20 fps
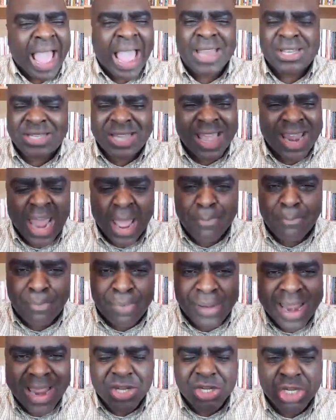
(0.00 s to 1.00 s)
I said, I
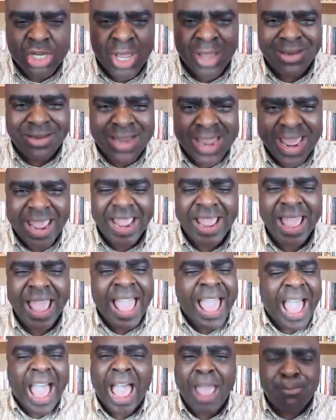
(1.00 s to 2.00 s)
bless your day.
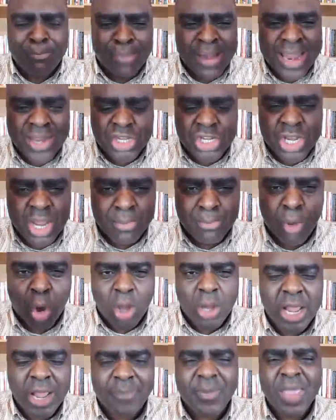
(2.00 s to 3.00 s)
I bless your
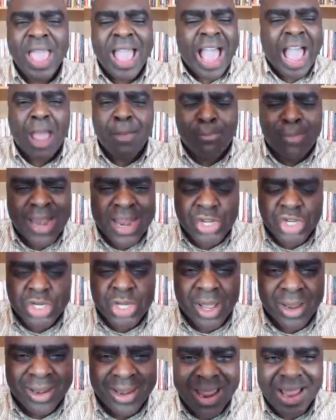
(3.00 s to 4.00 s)
morning. I bless
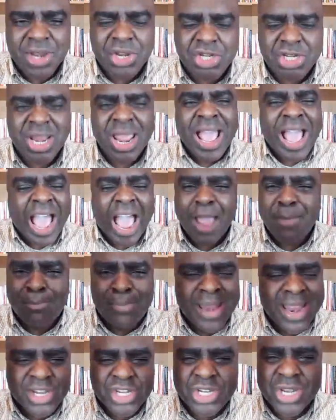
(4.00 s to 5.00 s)
your lunch. I
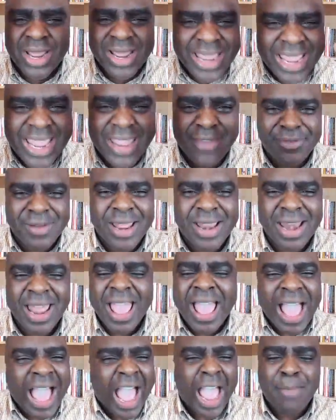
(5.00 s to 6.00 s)
bless your evening.
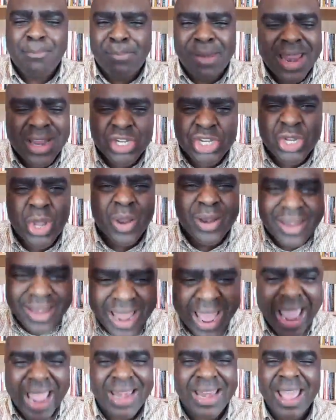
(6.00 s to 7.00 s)
I bless your
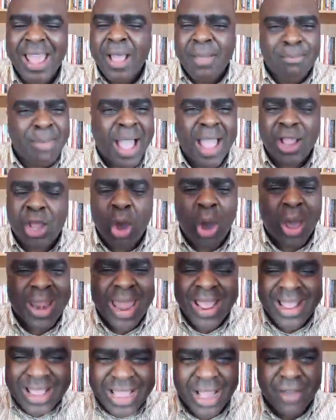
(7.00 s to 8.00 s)
night. My God,
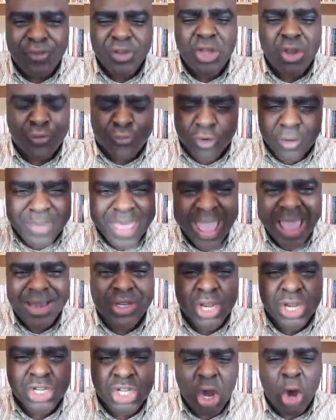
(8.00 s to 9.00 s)
I cover you from
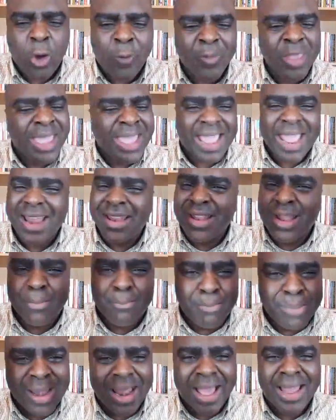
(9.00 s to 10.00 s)
head to toe in the
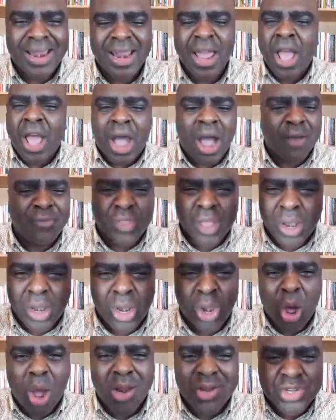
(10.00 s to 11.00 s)
blood of the
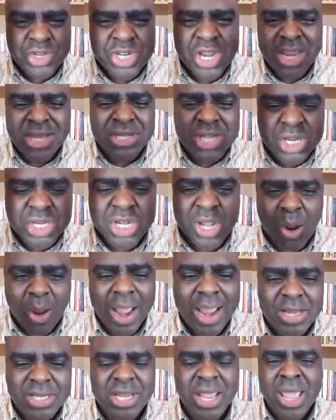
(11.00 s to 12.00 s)
Lord Jesus
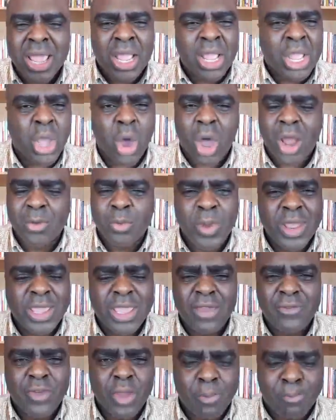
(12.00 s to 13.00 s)
Christ. God, we
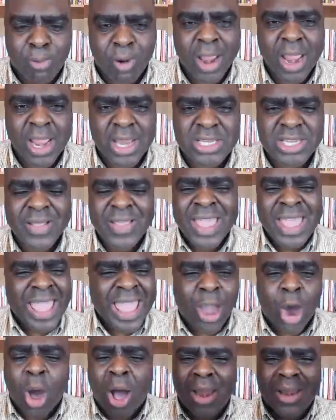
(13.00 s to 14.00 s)
give you praise.
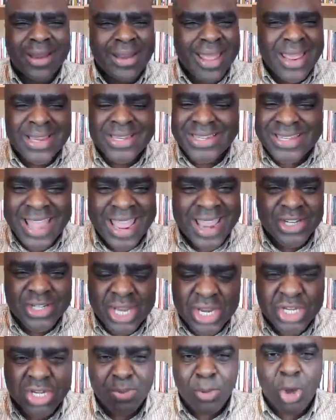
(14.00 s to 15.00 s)
All of these things
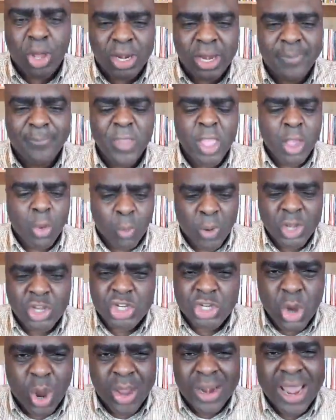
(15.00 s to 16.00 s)
this morning, we
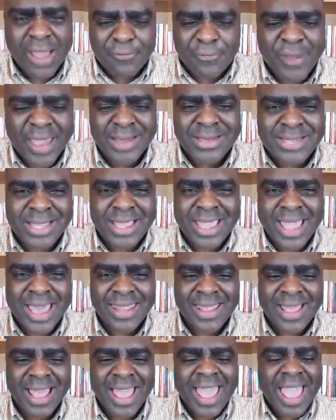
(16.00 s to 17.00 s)
join our faith
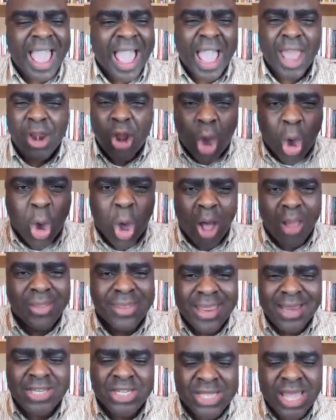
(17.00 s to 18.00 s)
together, and all
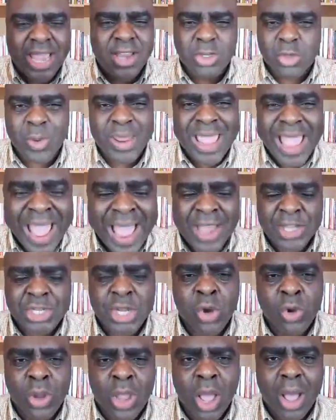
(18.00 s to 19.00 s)
these things we
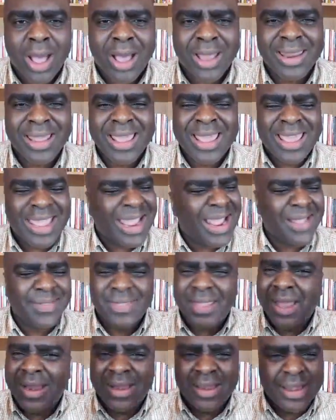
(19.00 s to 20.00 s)
ask, oh God,
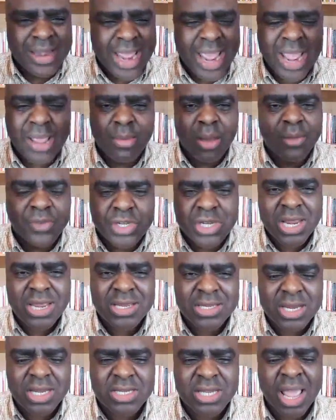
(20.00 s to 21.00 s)
in the name of
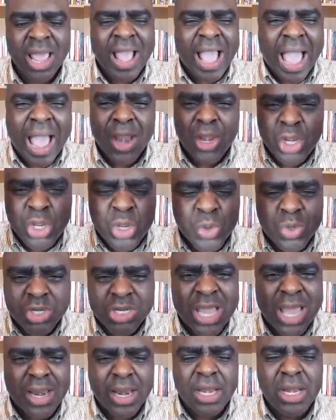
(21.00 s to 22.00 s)
Jesus. And you
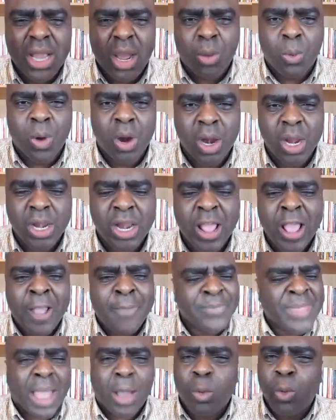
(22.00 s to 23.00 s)
said in your word
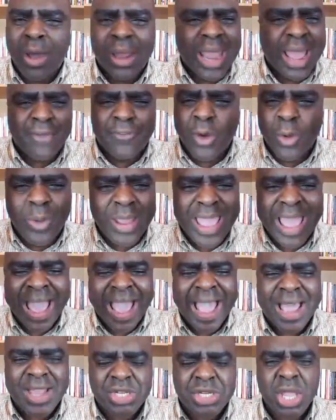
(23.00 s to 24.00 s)
that whatever we
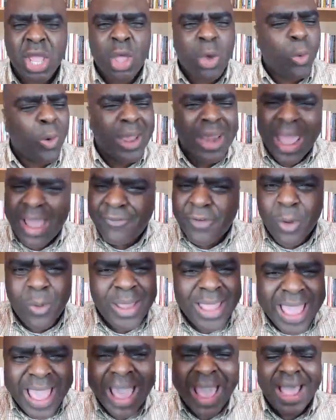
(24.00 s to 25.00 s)
ask, whatever
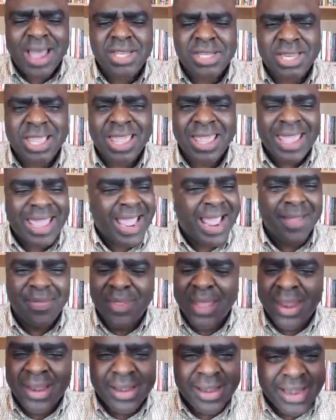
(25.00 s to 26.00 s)
we ask,
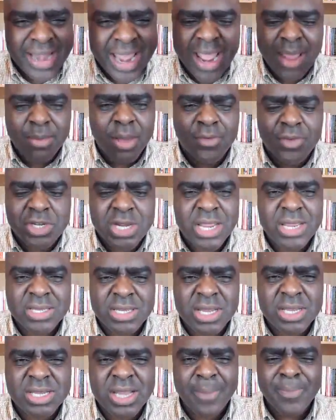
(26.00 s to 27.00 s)
in the name of
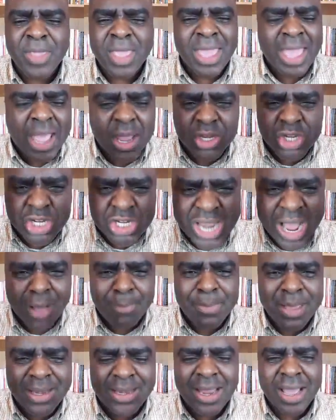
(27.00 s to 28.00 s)
Jesus, it
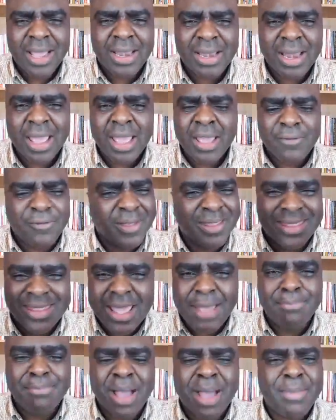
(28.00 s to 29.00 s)
shall be done for
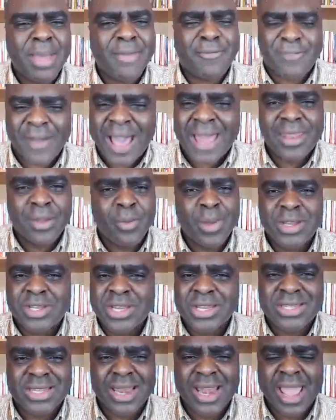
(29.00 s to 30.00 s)
them by my Father
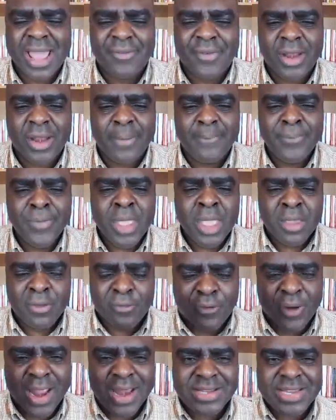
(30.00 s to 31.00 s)
which is in heaven.
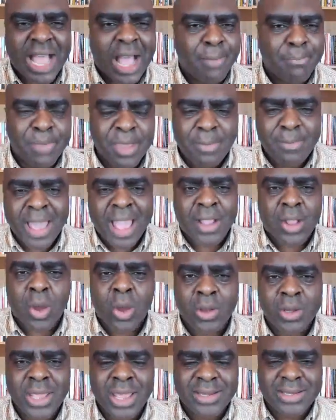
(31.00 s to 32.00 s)
Friends, I'll be back
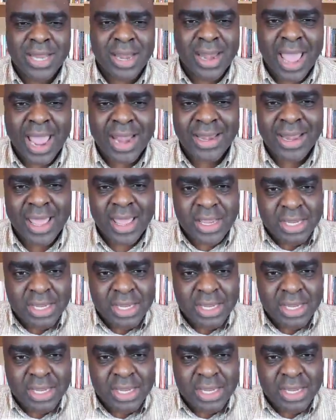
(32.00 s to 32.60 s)
on you tonight,